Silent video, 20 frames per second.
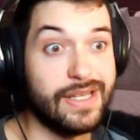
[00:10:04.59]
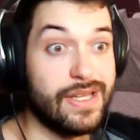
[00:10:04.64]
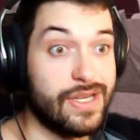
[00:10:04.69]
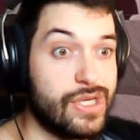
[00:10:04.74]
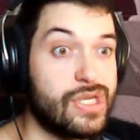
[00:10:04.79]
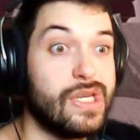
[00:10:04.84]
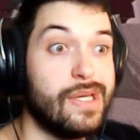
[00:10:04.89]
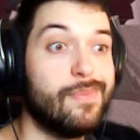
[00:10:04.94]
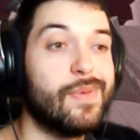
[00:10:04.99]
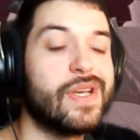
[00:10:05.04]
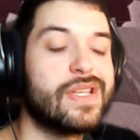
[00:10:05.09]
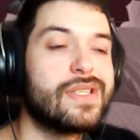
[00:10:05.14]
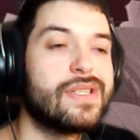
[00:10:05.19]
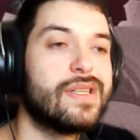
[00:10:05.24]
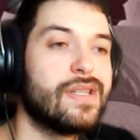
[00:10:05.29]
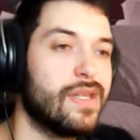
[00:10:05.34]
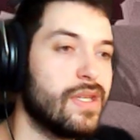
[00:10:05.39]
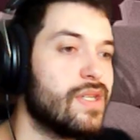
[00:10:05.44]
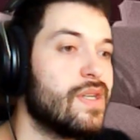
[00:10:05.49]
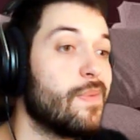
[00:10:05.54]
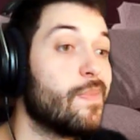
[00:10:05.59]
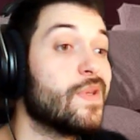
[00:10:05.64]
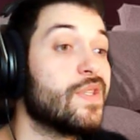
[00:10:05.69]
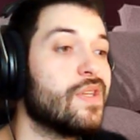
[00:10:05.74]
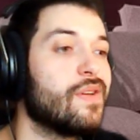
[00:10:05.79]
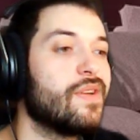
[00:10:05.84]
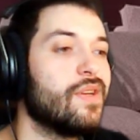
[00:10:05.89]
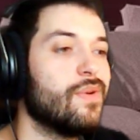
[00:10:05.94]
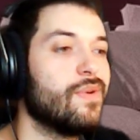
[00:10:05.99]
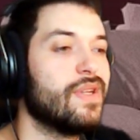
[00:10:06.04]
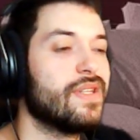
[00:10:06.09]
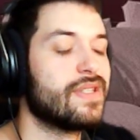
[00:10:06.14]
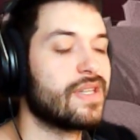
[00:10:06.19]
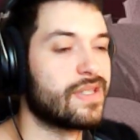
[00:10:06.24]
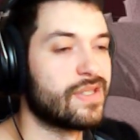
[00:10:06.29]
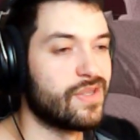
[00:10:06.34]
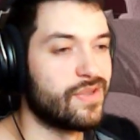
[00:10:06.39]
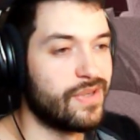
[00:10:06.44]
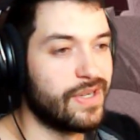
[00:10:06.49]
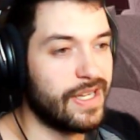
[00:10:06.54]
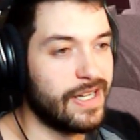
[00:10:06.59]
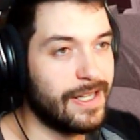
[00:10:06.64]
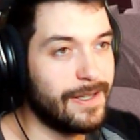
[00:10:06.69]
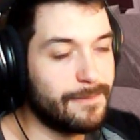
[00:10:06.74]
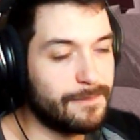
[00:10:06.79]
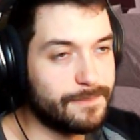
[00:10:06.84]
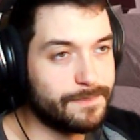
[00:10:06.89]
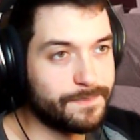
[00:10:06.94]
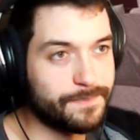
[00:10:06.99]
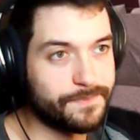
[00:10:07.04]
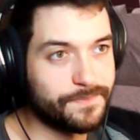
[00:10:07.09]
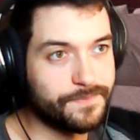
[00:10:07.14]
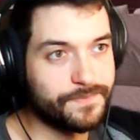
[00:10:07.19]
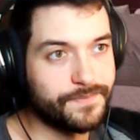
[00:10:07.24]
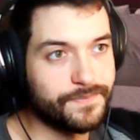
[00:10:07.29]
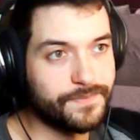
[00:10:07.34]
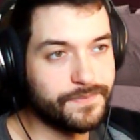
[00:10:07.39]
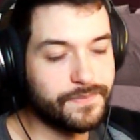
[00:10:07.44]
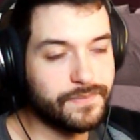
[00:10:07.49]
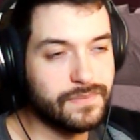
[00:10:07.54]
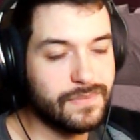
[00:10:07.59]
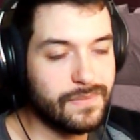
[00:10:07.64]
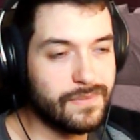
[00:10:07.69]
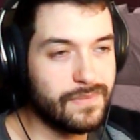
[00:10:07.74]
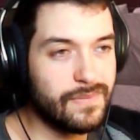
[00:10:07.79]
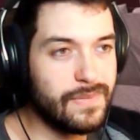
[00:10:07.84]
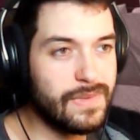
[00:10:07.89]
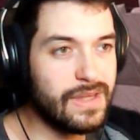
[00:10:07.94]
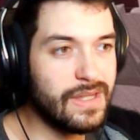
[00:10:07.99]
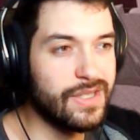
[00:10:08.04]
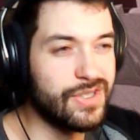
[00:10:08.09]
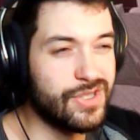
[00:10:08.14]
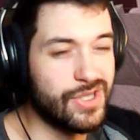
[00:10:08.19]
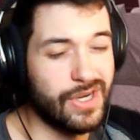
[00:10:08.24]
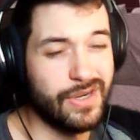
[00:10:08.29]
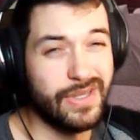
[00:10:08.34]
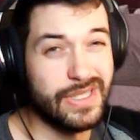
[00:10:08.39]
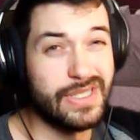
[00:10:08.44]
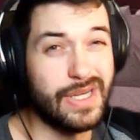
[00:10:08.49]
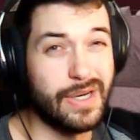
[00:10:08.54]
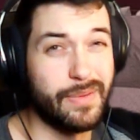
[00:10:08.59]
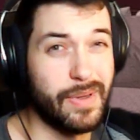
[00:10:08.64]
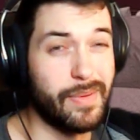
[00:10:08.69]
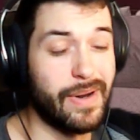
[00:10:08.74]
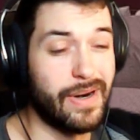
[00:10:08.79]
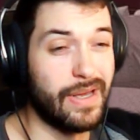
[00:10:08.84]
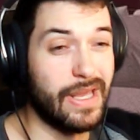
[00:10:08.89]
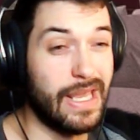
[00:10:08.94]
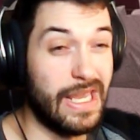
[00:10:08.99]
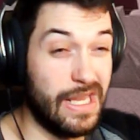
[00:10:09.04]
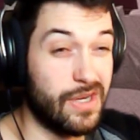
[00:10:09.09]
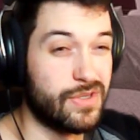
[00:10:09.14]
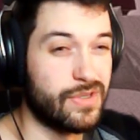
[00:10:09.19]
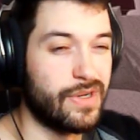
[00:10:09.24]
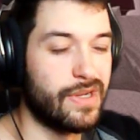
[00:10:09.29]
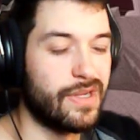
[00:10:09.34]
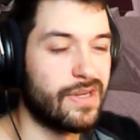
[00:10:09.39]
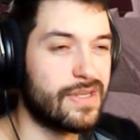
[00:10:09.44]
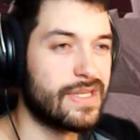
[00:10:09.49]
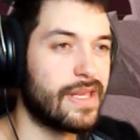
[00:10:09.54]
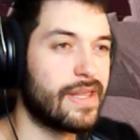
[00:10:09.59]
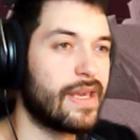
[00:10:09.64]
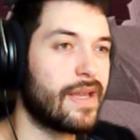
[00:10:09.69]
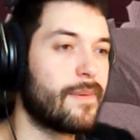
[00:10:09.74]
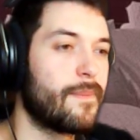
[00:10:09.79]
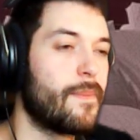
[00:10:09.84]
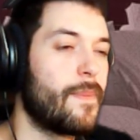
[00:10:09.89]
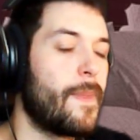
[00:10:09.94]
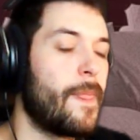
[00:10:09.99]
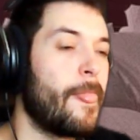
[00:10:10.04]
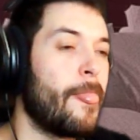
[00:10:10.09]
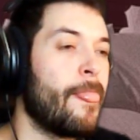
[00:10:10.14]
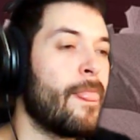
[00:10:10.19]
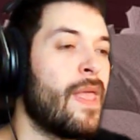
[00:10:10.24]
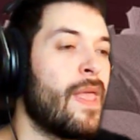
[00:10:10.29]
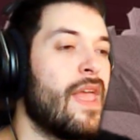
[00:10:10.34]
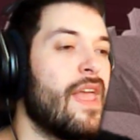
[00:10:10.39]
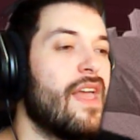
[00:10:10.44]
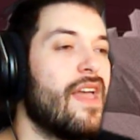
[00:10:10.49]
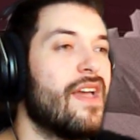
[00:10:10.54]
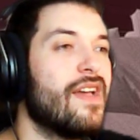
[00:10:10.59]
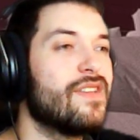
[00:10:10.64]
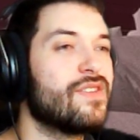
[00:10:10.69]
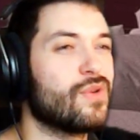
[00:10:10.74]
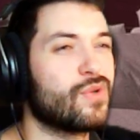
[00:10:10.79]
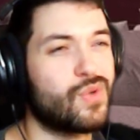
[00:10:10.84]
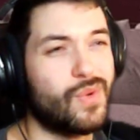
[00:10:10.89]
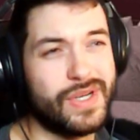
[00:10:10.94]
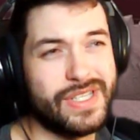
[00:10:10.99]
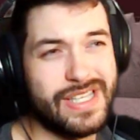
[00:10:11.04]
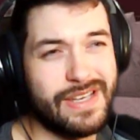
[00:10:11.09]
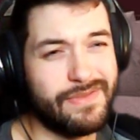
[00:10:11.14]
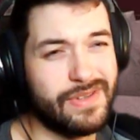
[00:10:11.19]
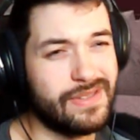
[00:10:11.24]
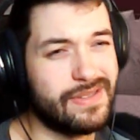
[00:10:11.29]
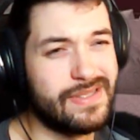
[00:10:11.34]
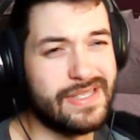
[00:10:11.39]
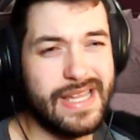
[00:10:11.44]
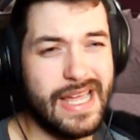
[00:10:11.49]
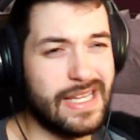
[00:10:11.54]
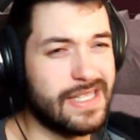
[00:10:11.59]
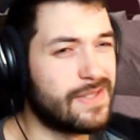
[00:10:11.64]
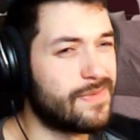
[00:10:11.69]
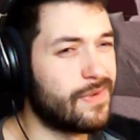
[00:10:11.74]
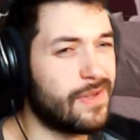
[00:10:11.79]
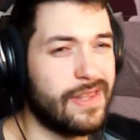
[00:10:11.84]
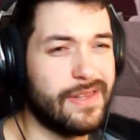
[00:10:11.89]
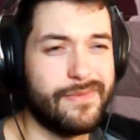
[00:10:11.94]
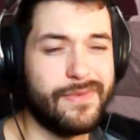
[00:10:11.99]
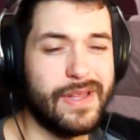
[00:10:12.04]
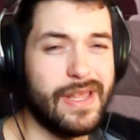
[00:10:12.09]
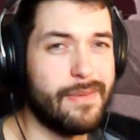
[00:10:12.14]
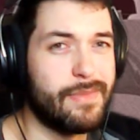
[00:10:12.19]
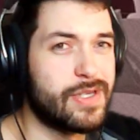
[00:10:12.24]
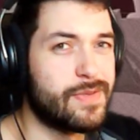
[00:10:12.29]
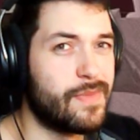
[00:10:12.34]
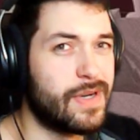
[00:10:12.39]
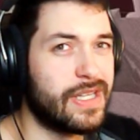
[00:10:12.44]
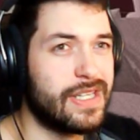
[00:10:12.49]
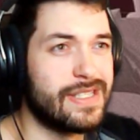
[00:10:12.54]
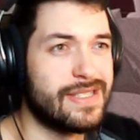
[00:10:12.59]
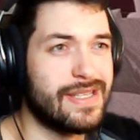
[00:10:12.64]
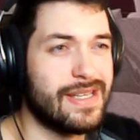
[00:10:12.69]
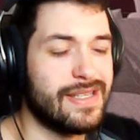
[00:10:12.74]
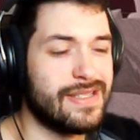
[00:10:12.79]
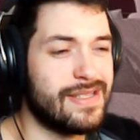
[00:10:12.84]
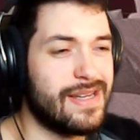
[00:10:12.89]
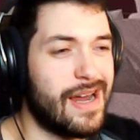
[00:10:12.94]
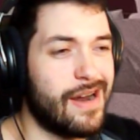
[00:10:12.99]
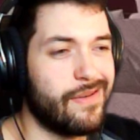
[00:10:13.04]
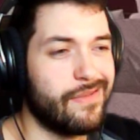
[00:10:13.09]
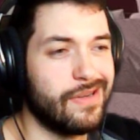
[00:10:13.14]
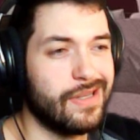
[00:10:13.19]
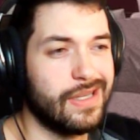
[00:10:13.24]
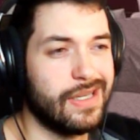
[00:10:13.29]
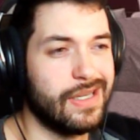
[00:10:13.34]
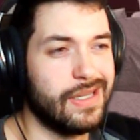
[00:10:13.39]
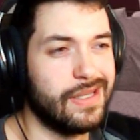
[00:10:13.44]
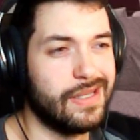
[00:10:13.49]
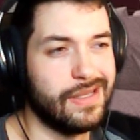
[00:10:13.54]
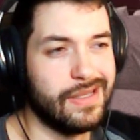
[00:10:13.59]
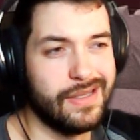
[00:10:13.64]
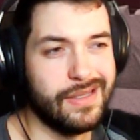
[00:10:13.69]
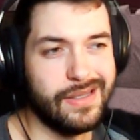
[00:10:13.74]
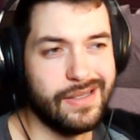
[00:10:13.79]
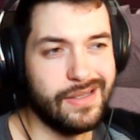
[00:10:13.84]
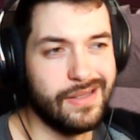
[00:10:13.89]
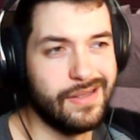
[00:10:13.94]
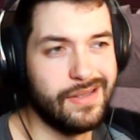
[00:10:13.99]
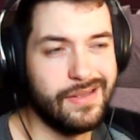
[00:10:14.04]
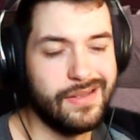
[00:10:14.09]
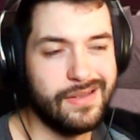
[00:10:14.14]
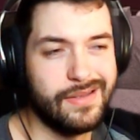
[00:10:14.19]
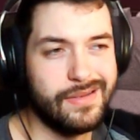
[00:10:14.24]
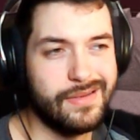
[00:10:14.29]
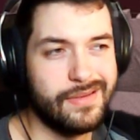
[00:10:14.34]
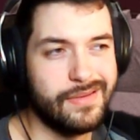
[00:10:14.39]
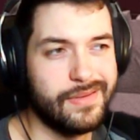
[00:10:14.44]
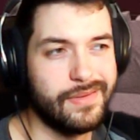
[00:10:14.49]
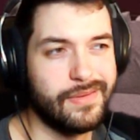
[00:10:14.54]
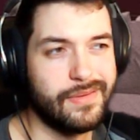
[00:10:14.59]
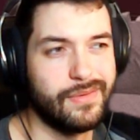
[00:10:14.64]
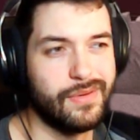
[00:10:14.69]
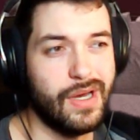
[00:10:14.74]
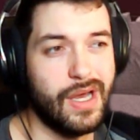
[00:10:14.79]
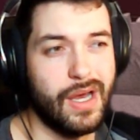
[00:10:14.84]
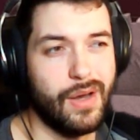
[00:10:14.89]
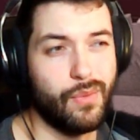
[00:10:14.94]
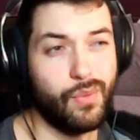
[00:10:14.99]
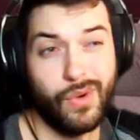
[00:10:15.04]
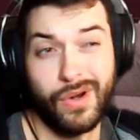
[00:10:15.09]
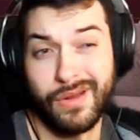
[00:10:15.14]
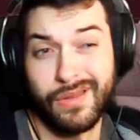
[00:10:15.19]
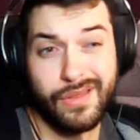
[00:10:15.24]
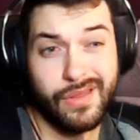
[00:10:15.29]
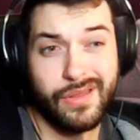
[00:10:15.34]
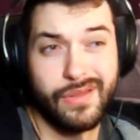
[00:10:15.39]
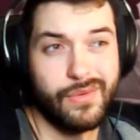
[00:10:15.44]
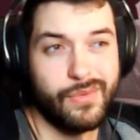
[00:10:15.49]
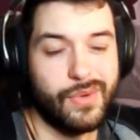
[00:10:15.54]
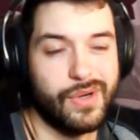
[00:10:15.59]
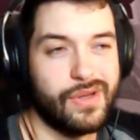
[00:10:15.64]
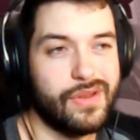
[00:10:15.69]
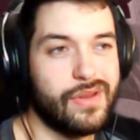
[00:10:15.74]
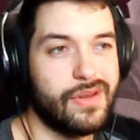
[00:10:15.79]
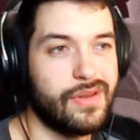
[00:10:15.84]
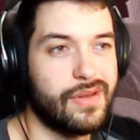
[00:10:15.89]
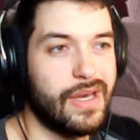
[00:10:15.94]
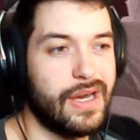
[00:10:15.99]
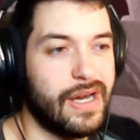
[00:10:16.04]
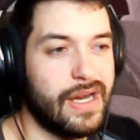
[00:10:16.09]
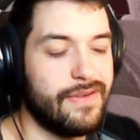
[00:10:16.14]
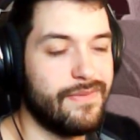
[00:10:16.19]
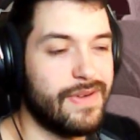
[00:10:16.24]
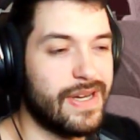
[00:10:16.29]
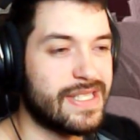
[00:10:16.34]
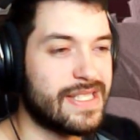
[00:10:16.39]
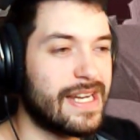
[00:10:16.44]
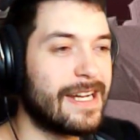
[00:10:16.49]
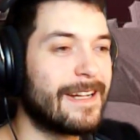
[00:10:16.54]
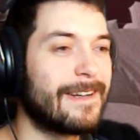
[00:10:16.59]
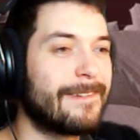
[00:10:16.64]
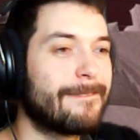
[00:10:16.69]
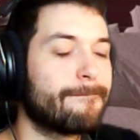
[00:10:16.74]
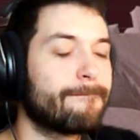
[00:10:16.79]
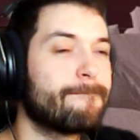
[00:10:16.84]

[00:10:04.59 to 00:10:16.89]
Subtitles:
The cheapest you can do it is 680. Generally, it's going to be about $800, I think. So 27 stats for that much money is not really worth investing in.